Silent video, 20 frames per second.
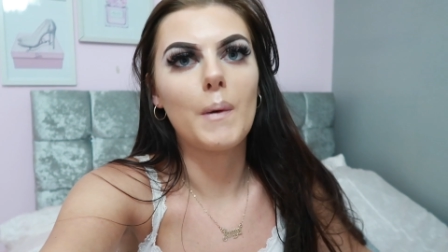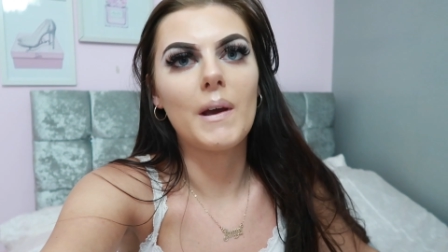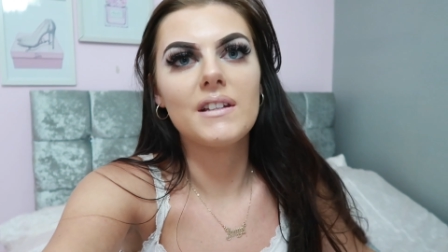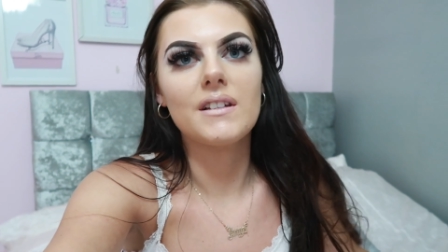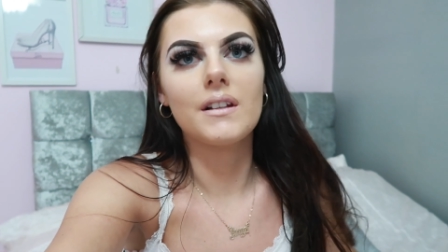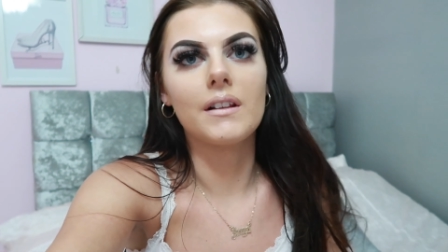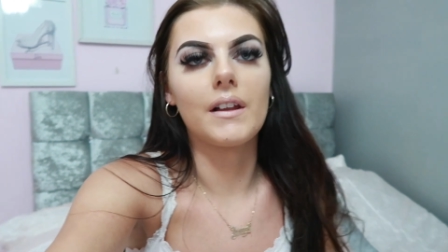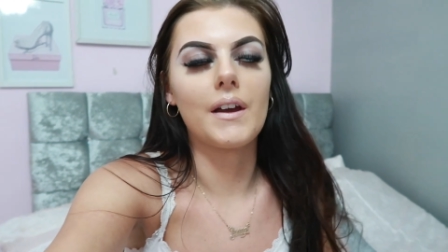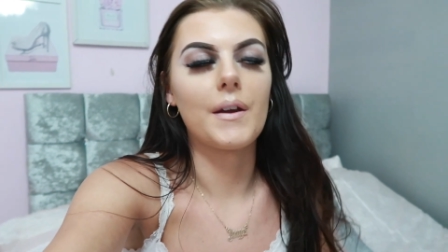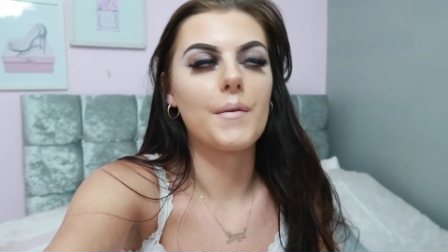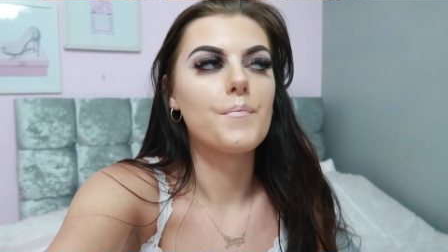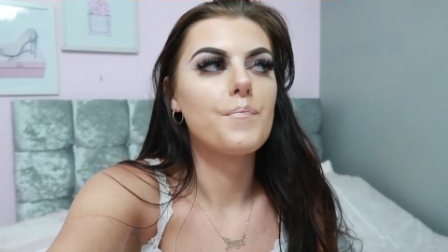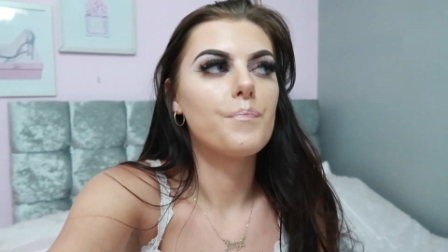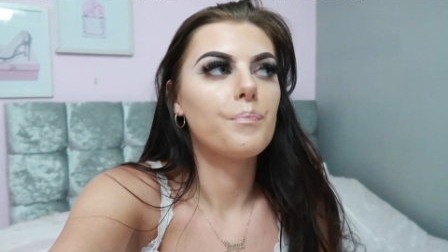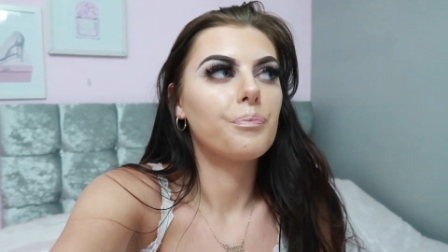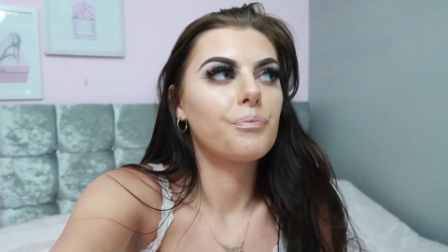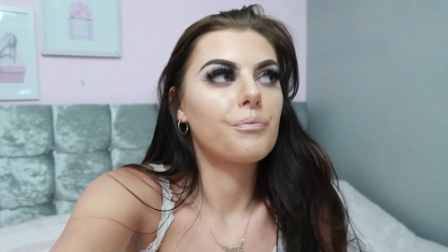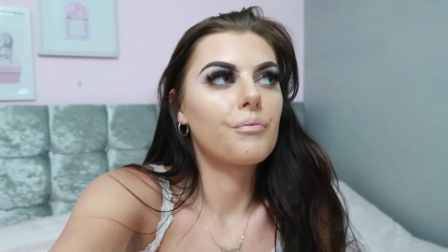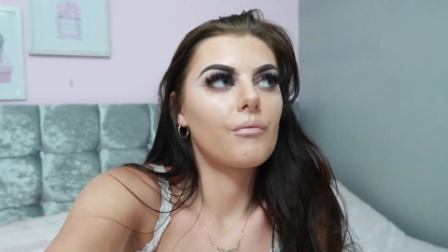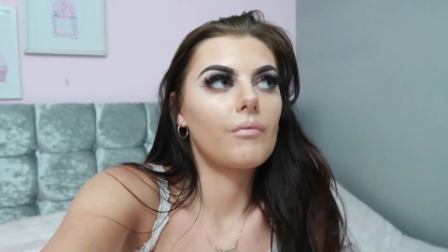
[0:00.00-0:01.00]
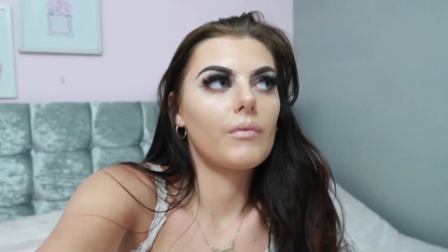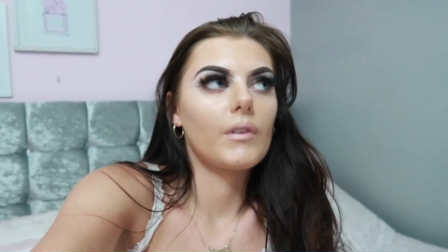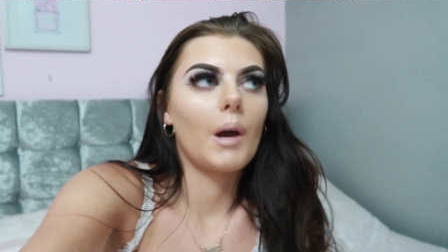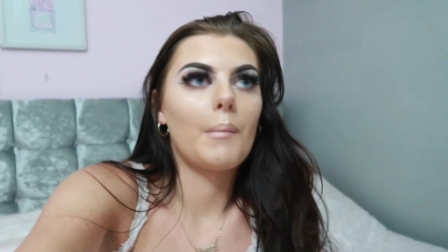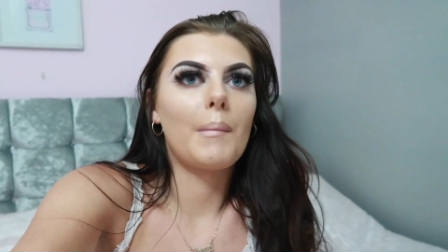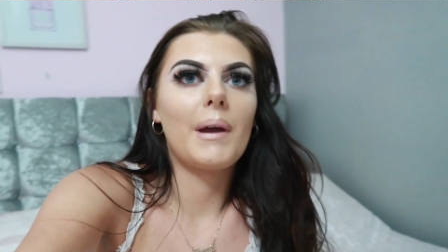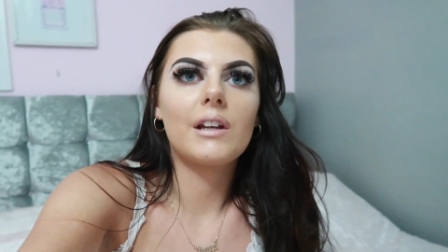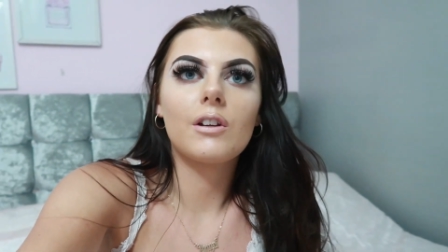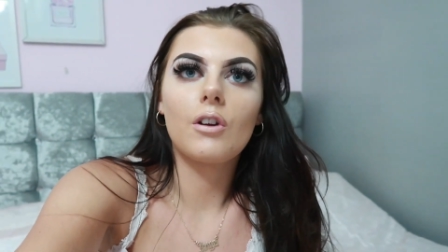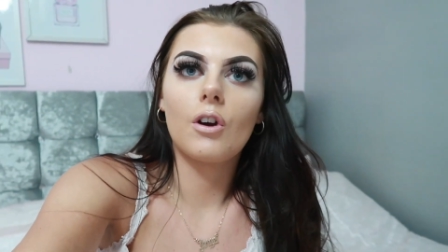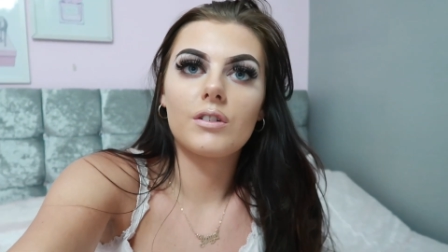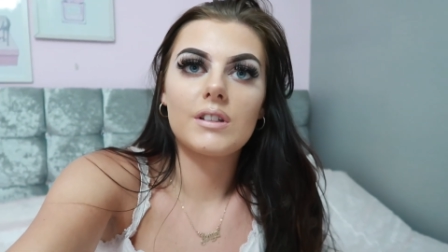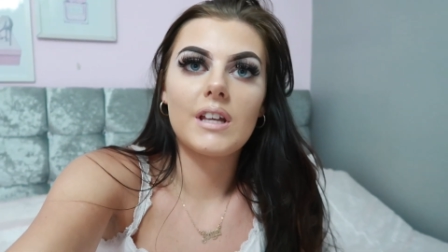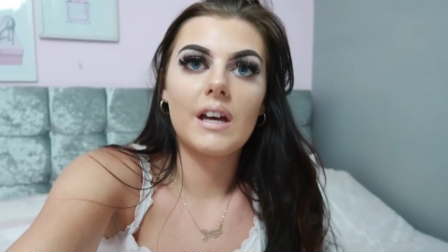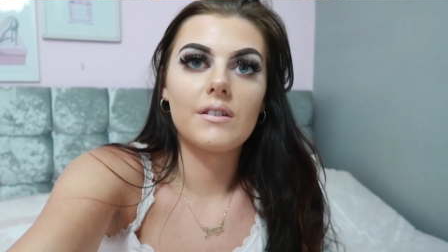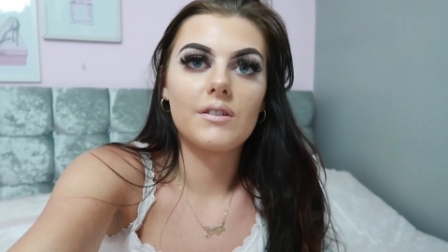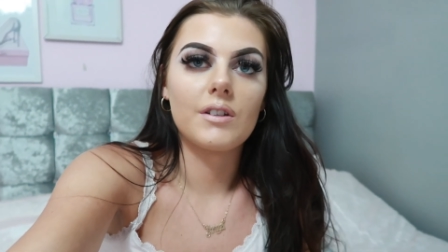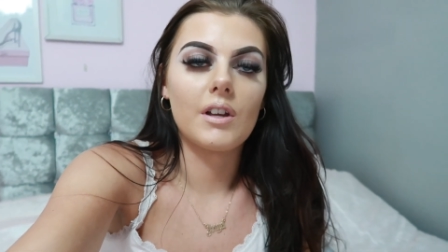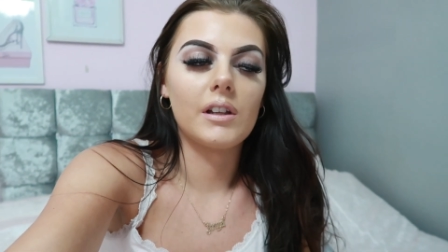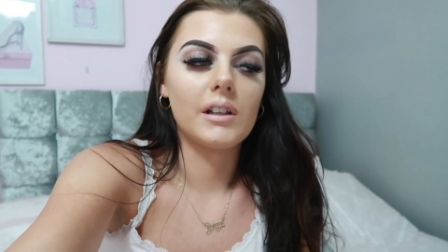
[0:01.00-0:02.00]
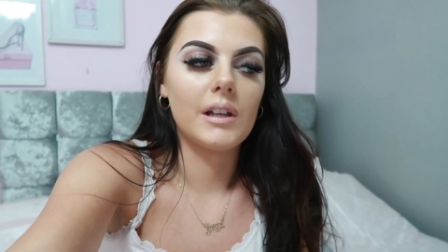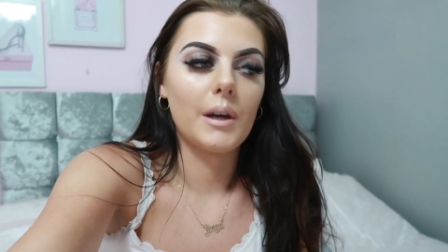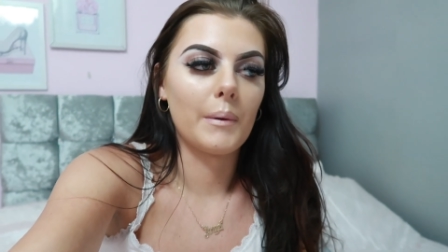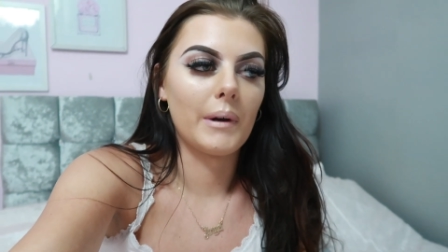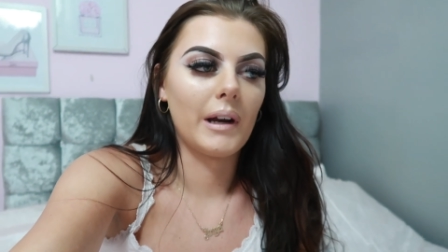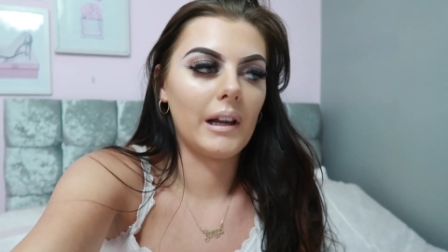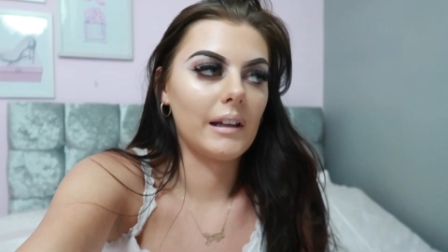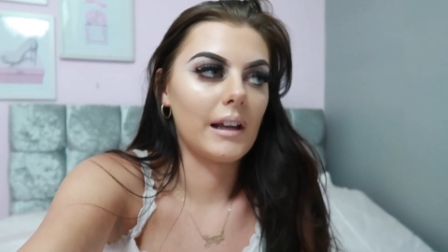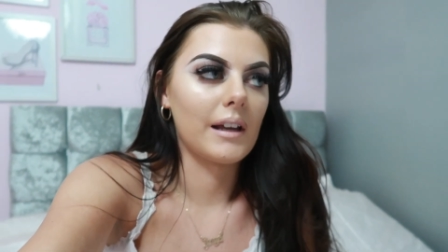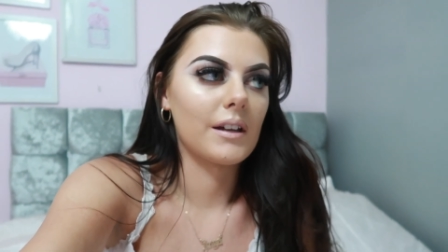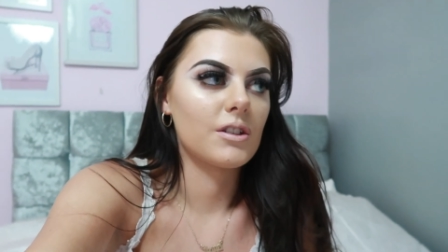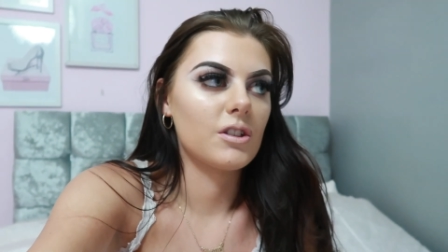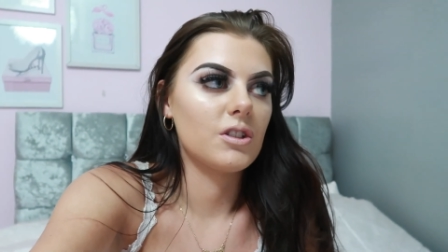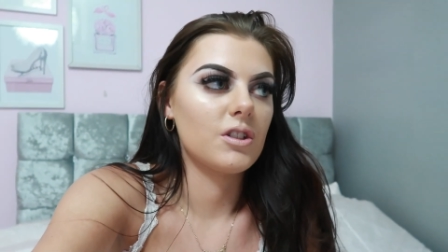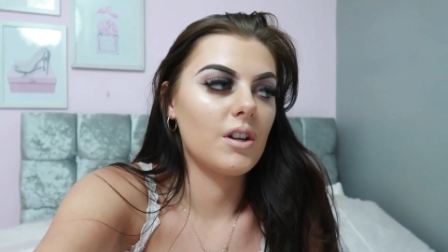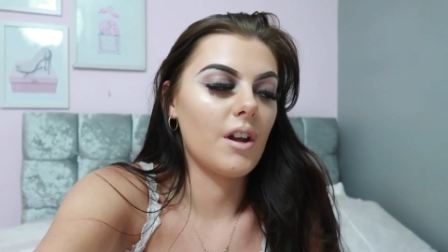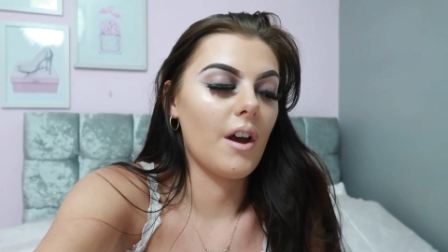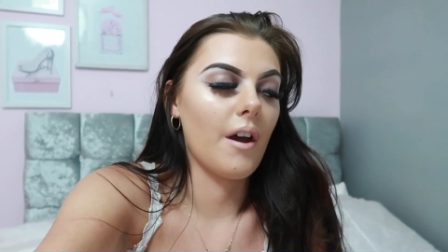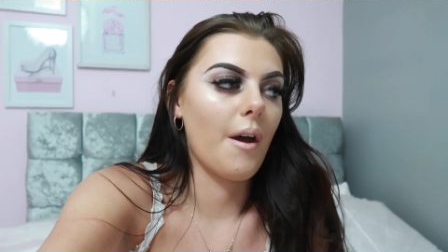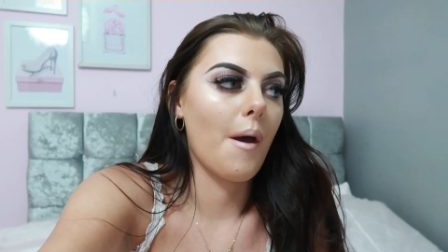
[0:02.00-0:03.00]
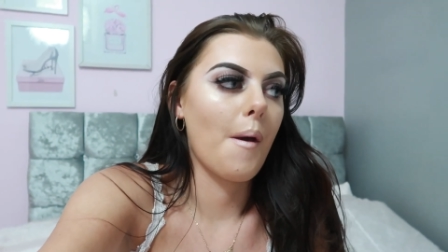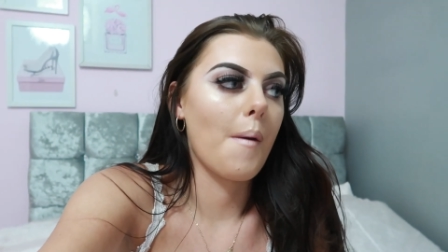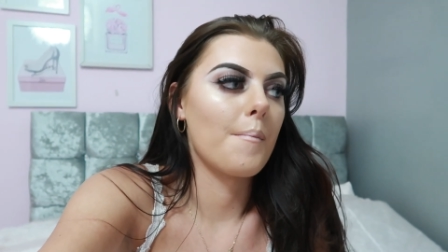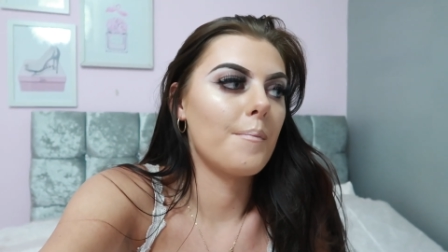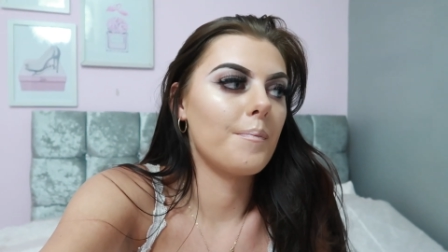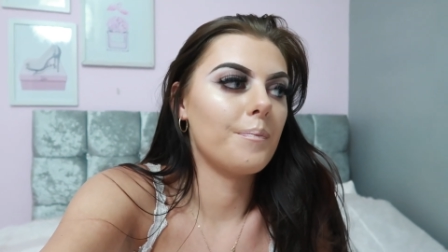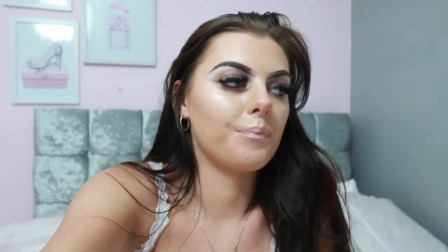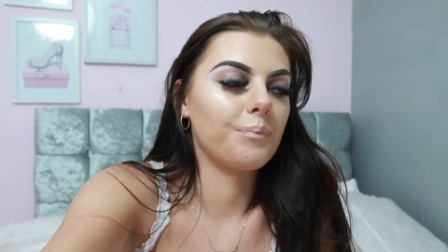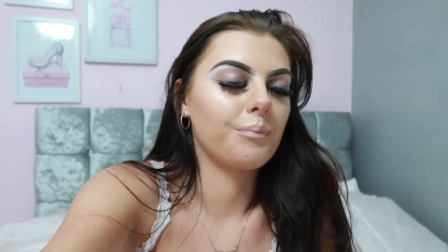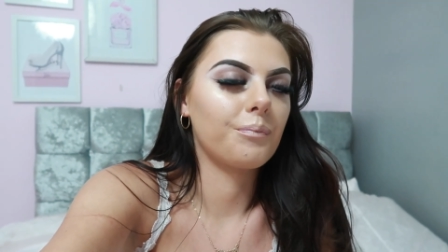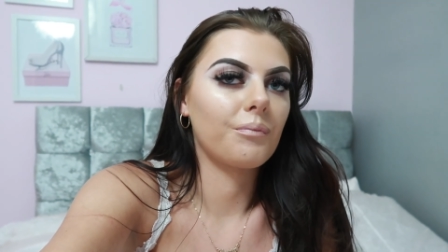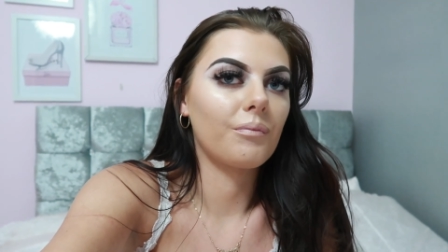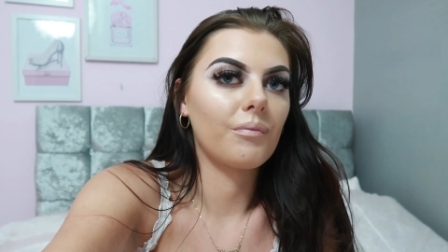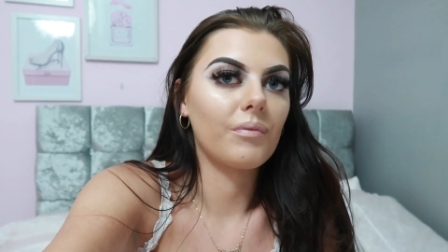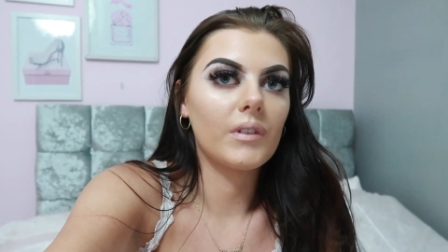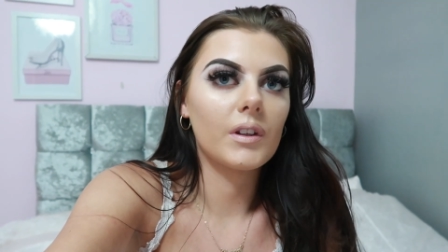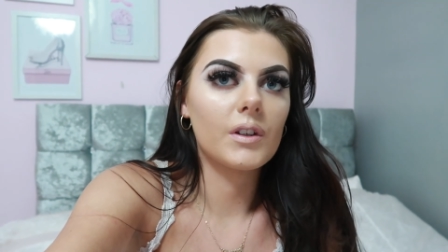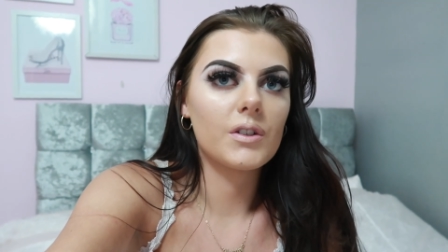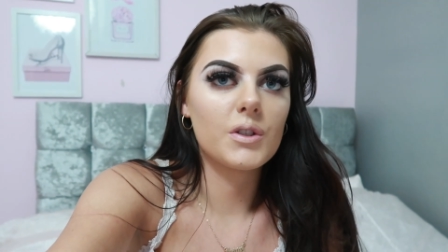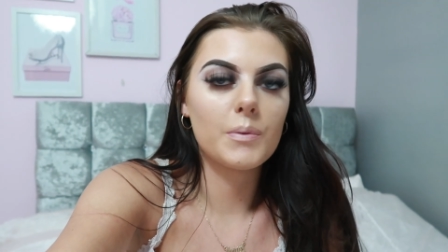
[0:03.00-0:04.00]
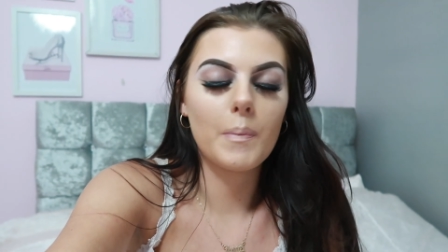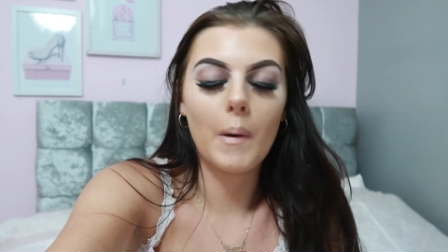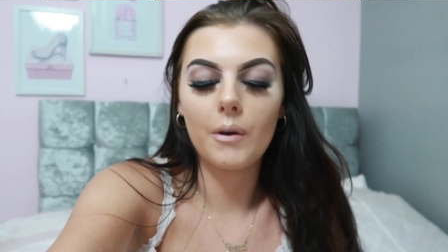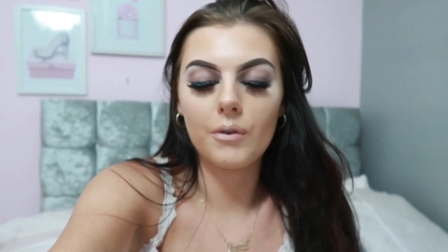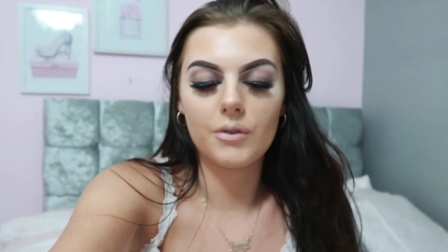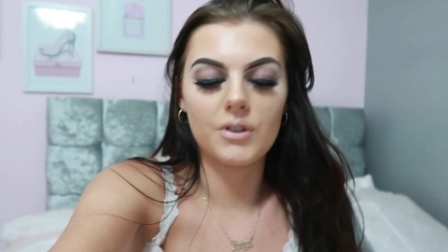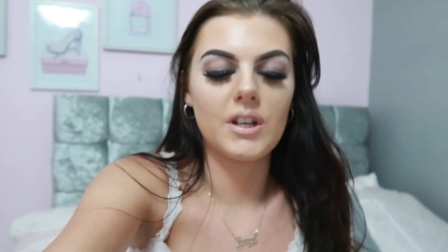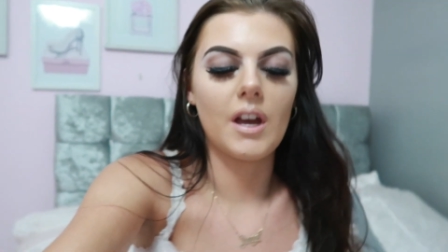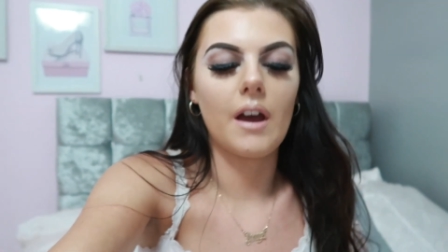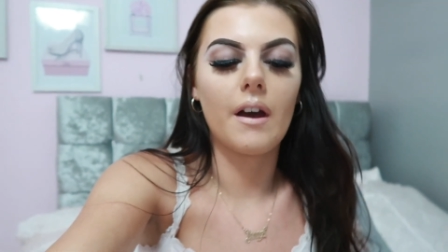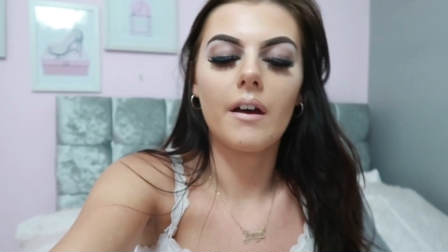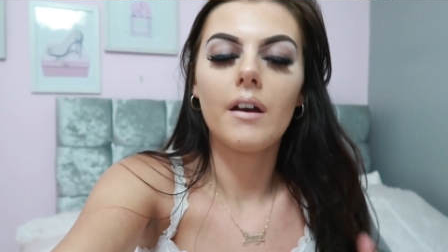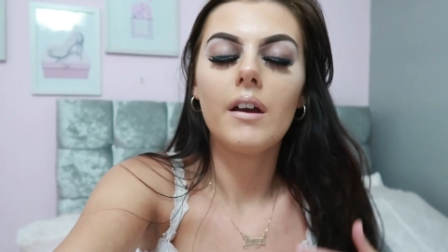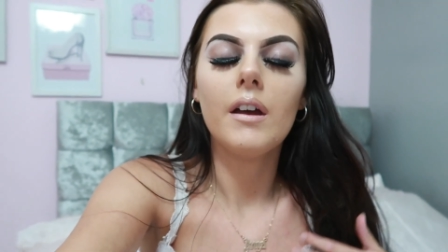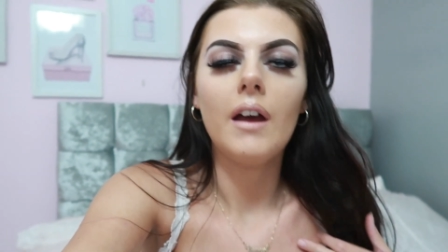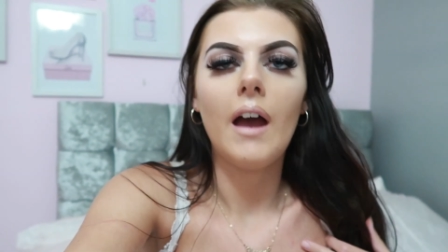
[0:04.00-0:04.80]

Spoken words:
Basically, I made cocktails earlier when I last spoke to you,